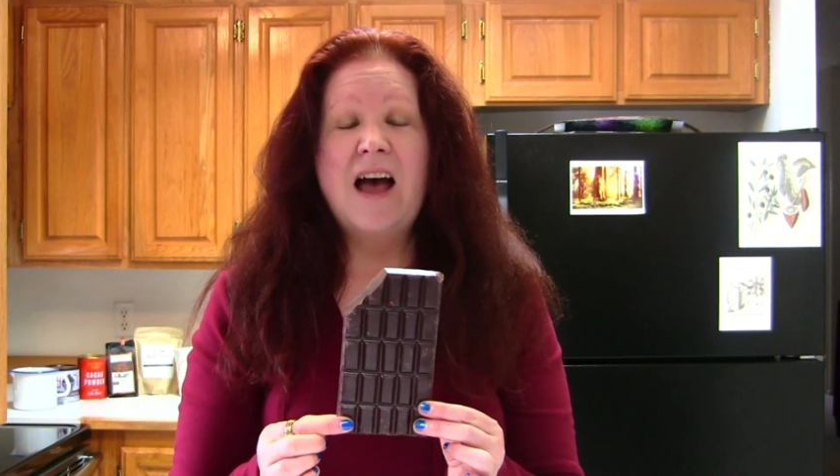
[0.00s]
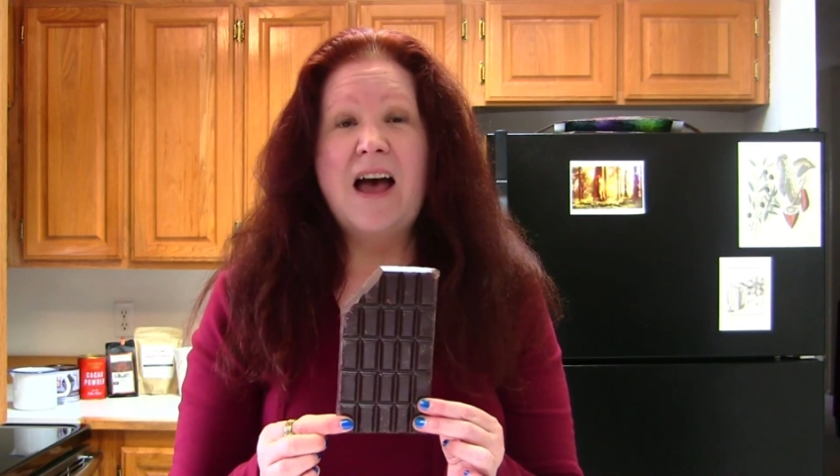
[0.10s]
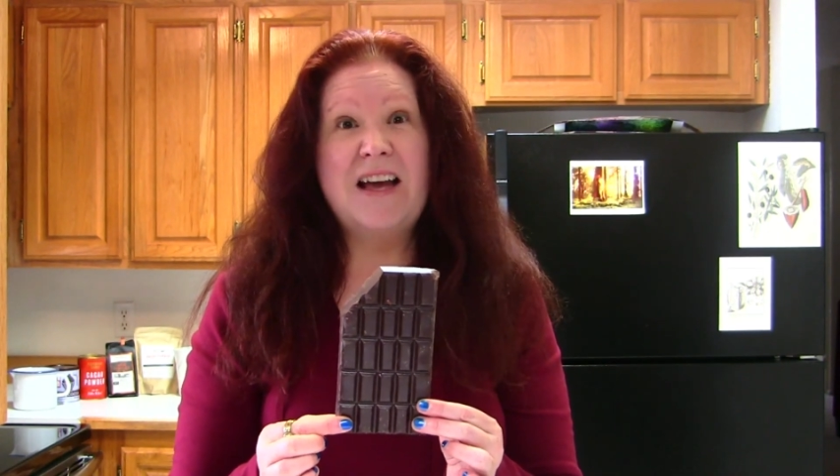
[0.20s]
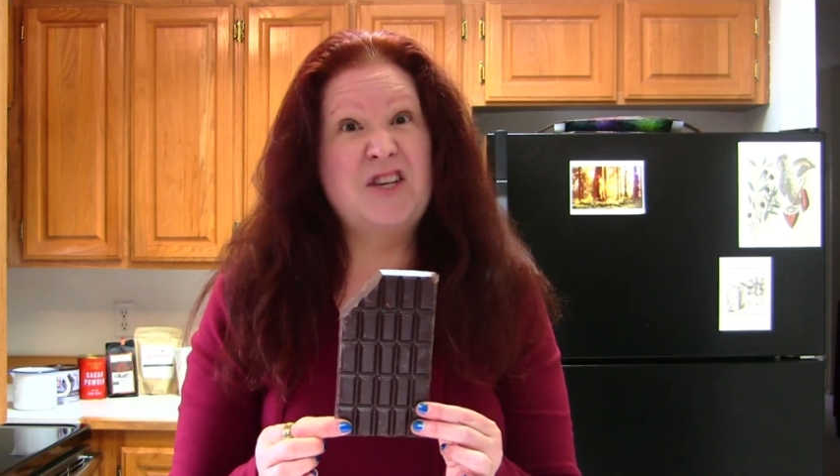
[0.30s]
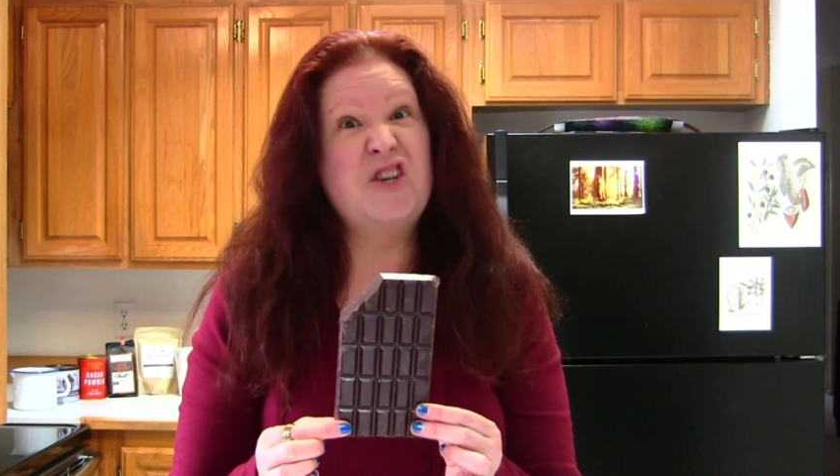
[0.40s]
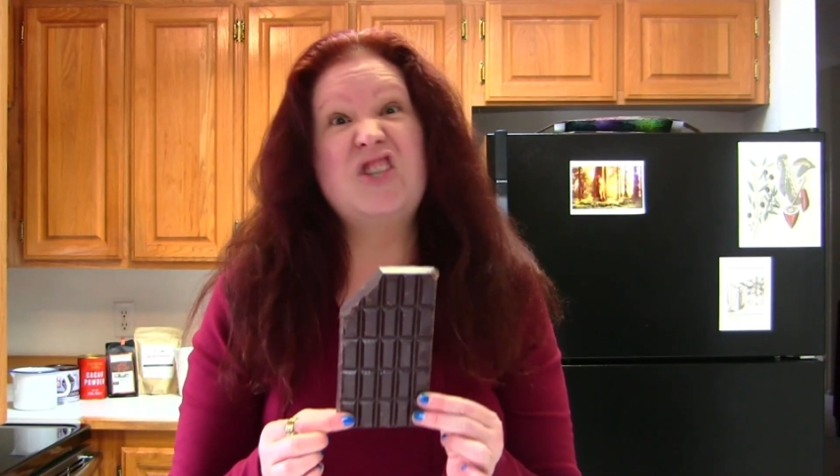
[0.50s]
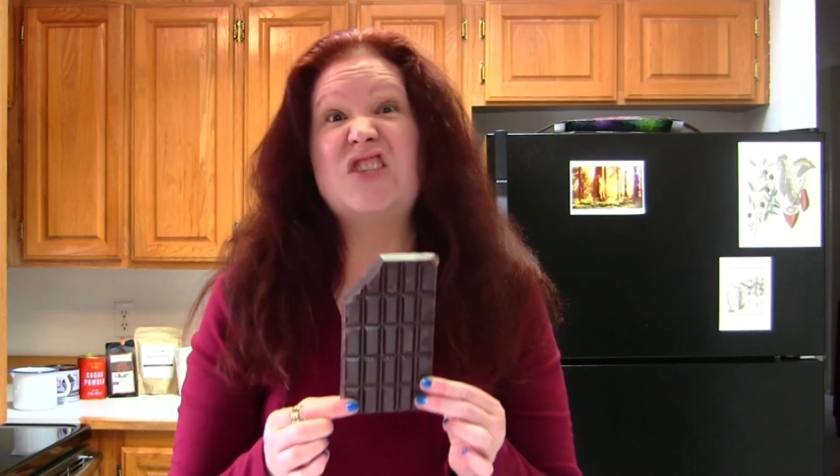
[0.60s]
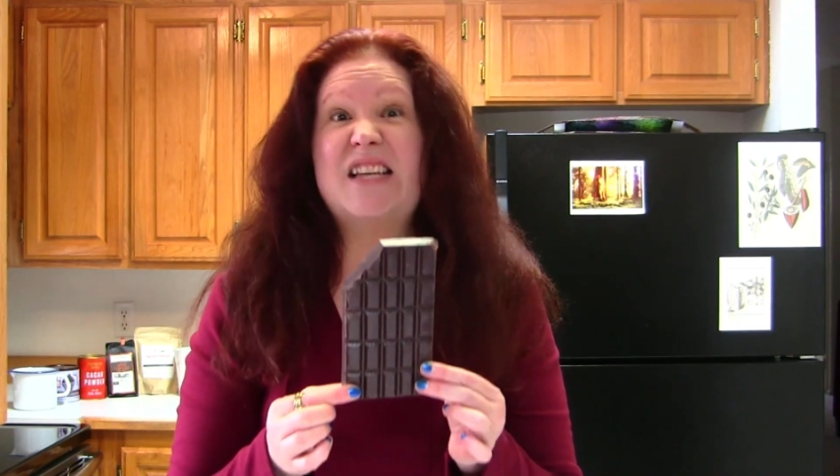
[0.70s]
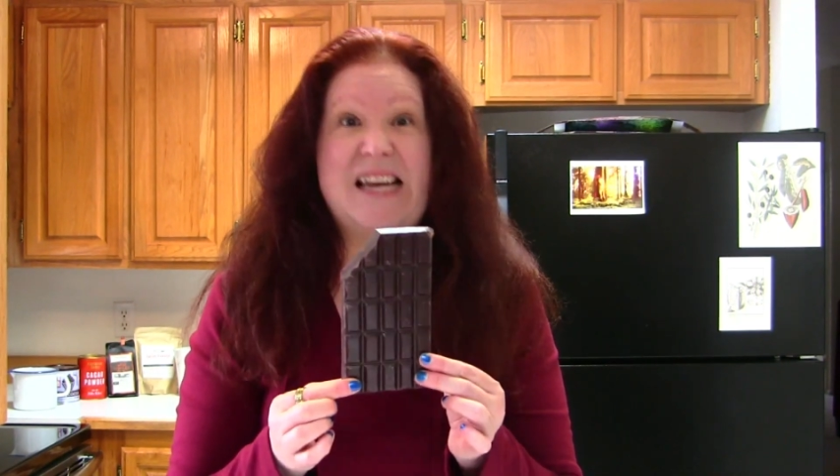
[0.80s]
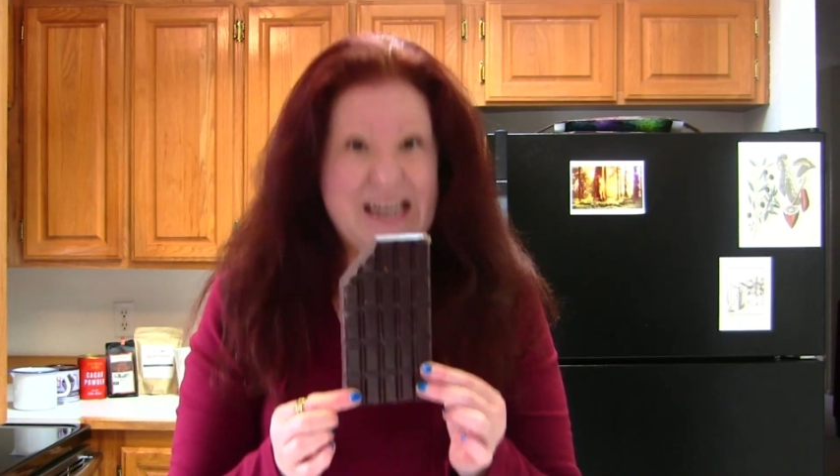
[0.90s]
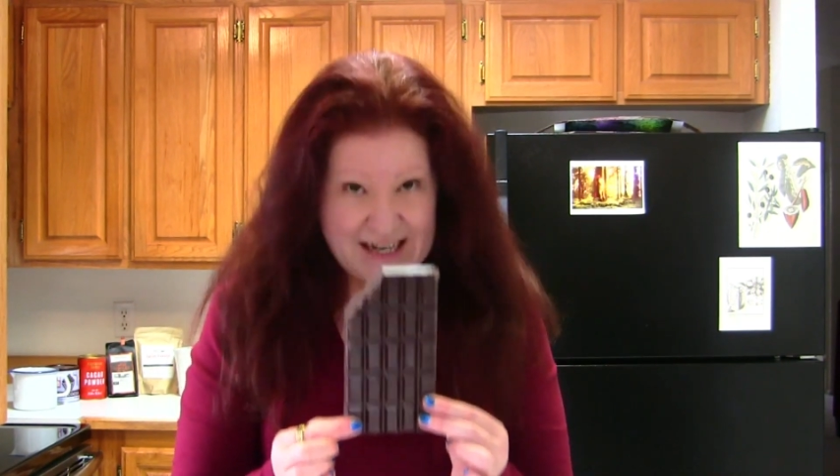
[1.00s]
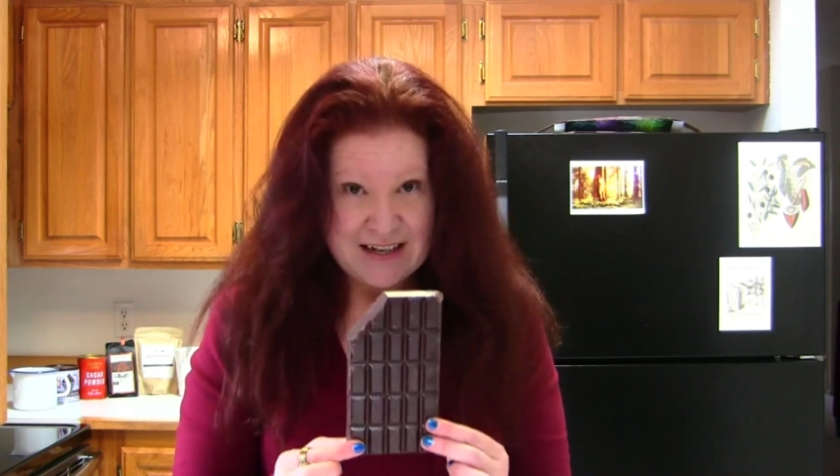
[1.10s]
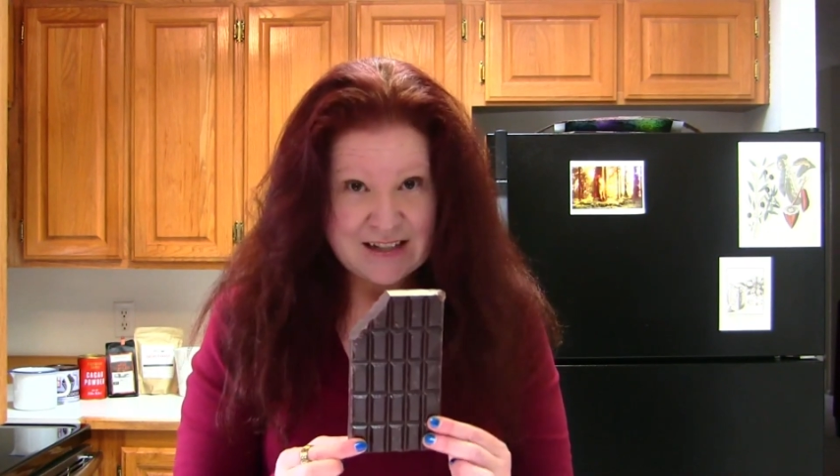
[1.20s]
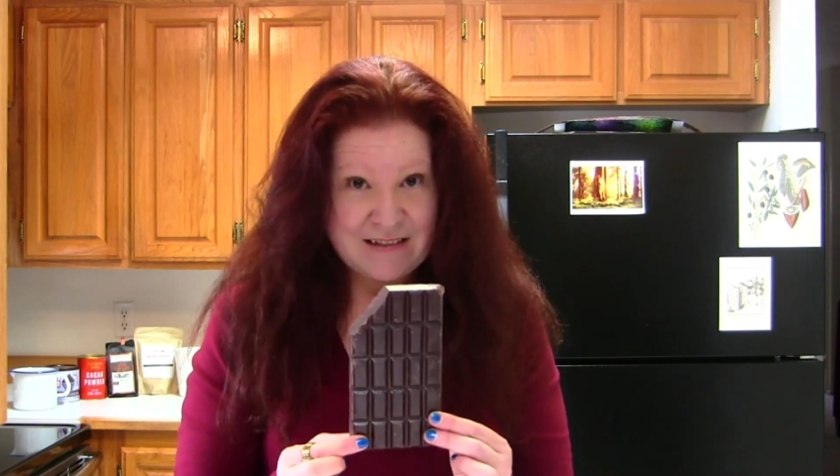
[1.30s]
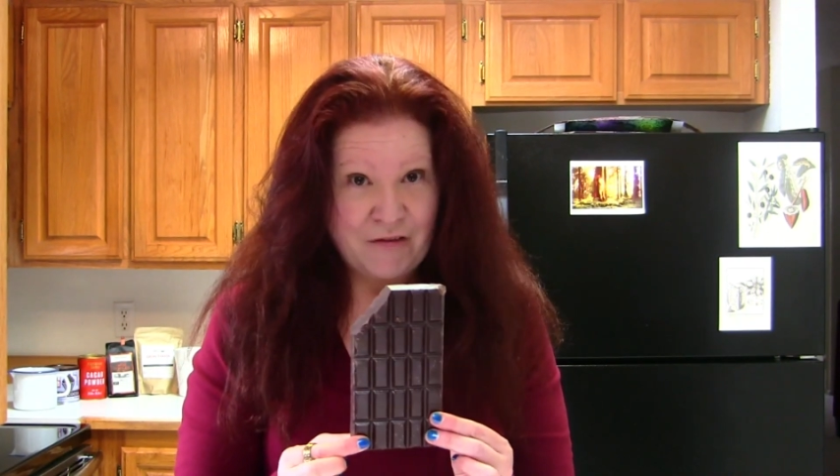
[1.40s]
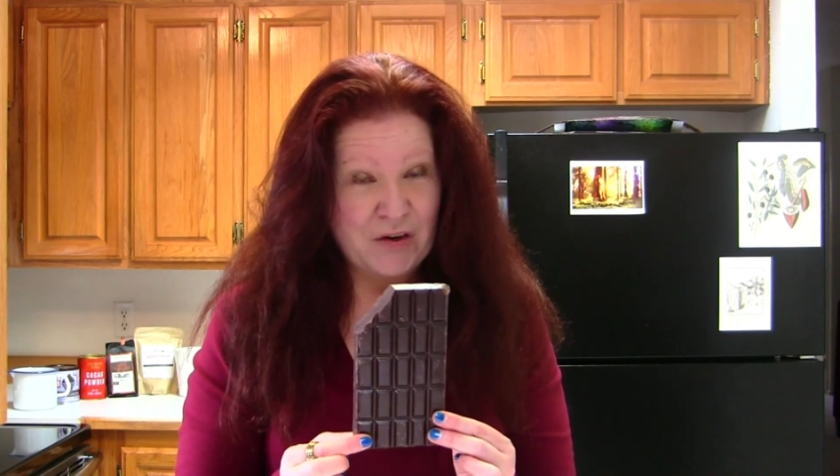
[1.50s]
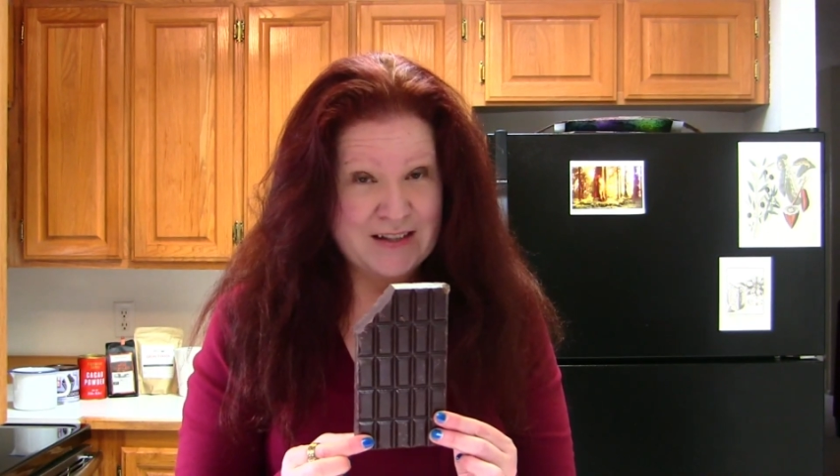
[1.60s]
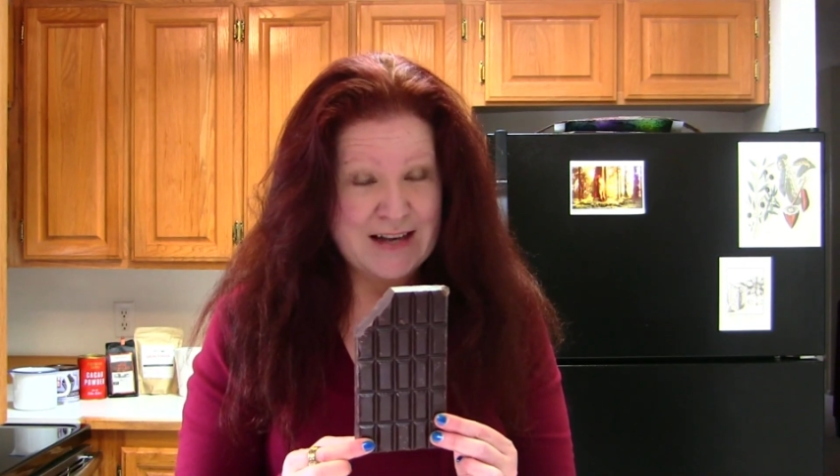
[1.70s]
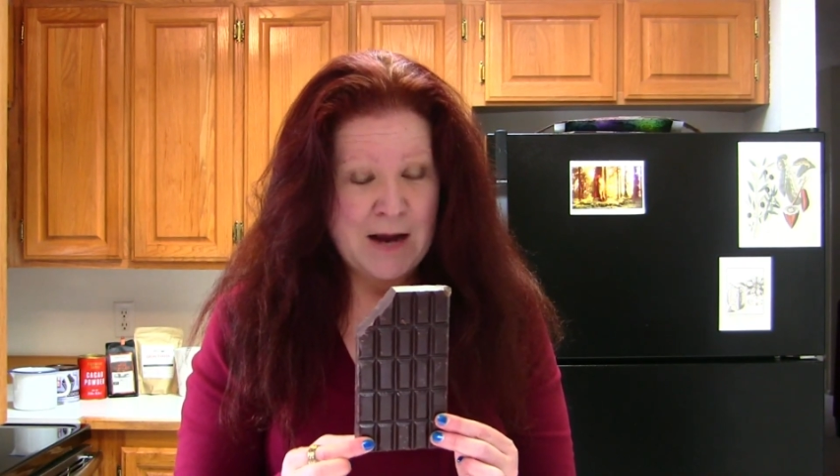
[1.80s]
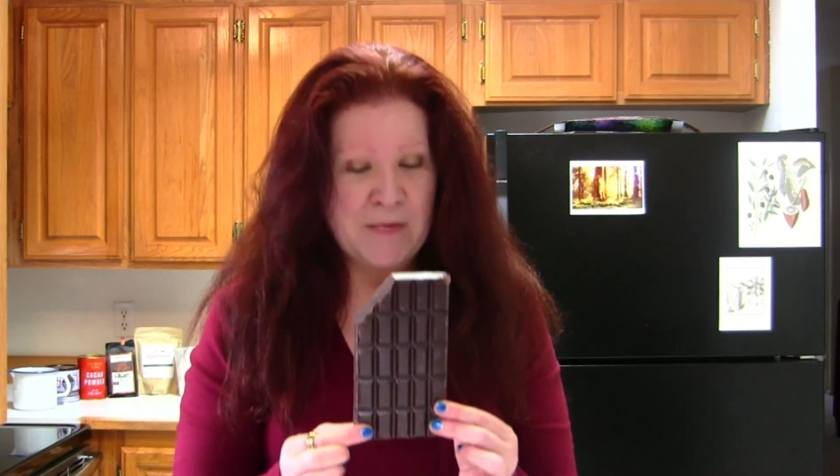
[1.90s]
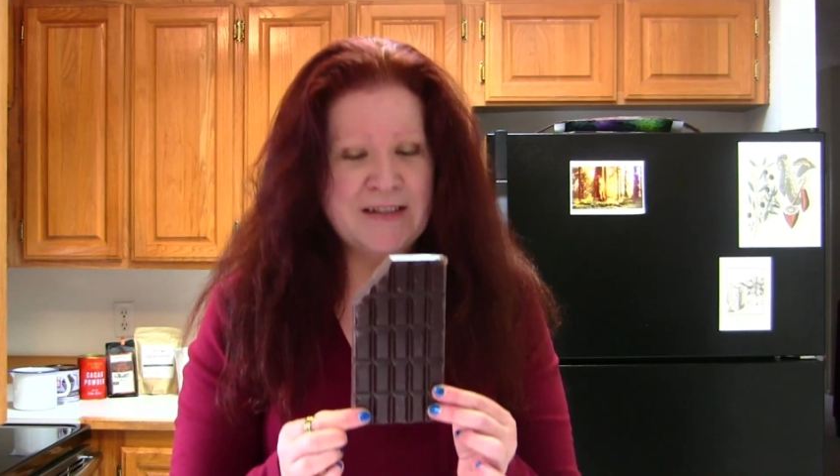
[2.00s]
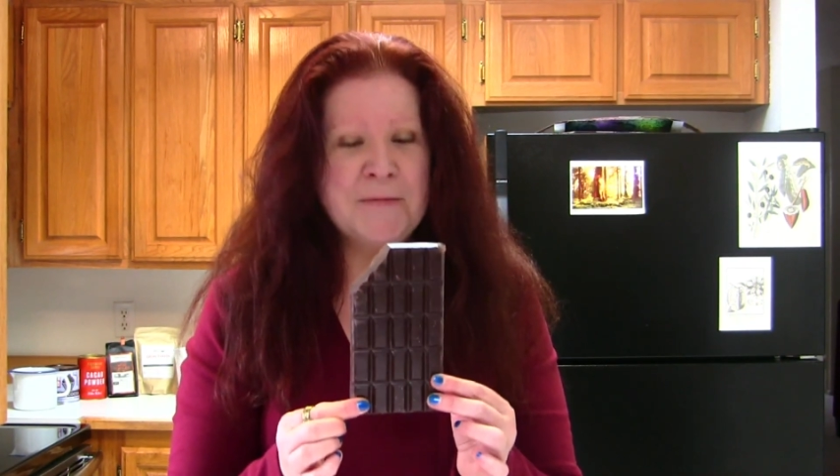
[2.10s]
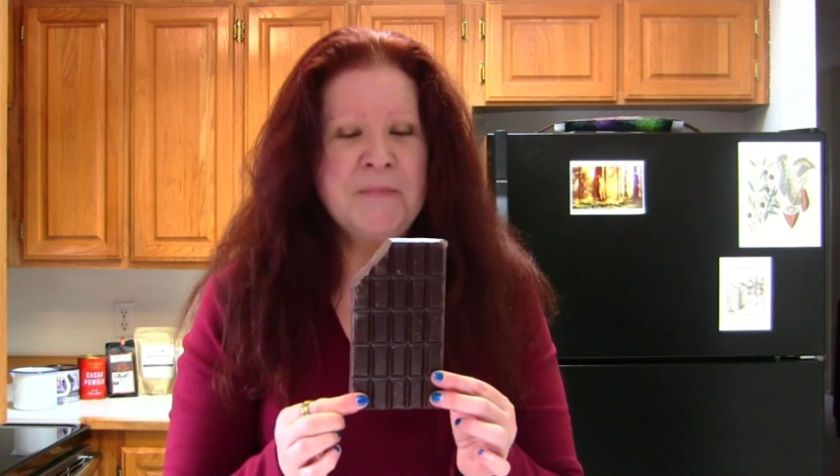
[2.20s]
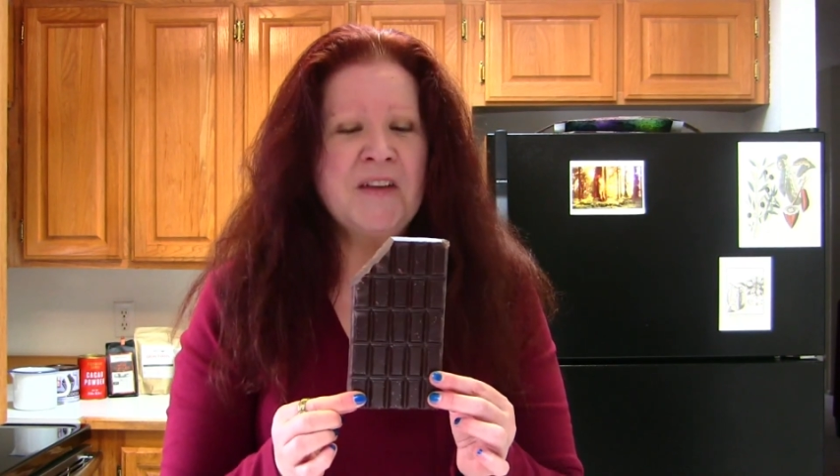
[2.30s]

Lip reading: Heck, you could just eat it for excitement.